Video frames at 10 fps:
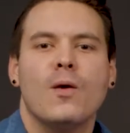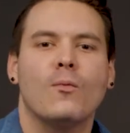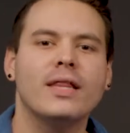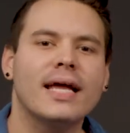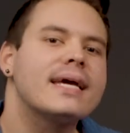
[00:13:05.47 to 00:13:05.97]

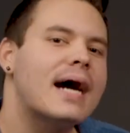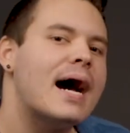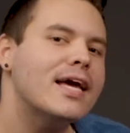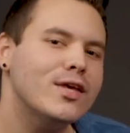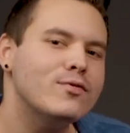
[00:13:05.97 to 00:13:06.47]
When the
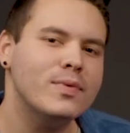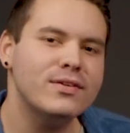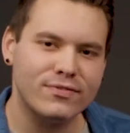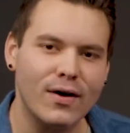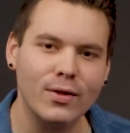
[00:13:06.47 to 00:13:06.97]
guy you've
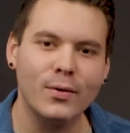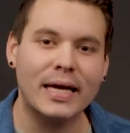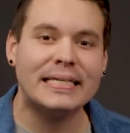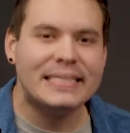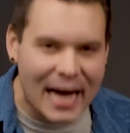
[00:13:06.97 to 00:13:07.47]
been
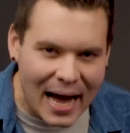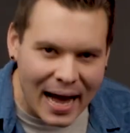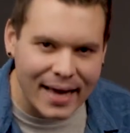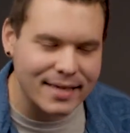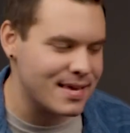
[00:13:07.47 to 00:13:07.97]
following
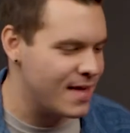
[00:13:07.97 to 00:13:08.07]
dies